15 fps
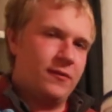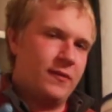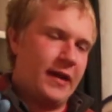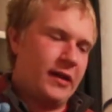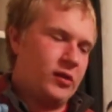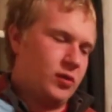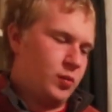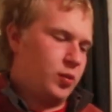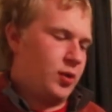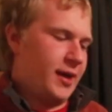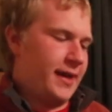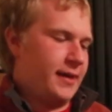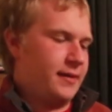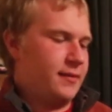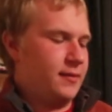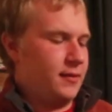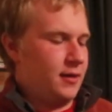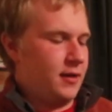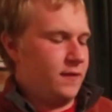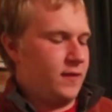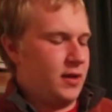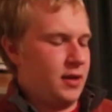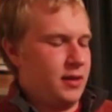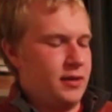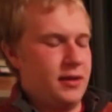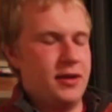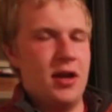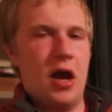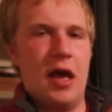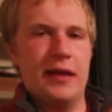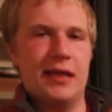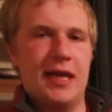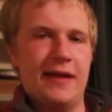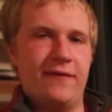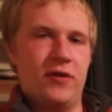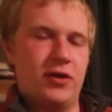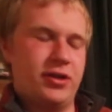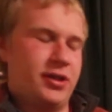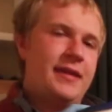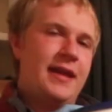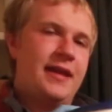regular brand of the non-light version.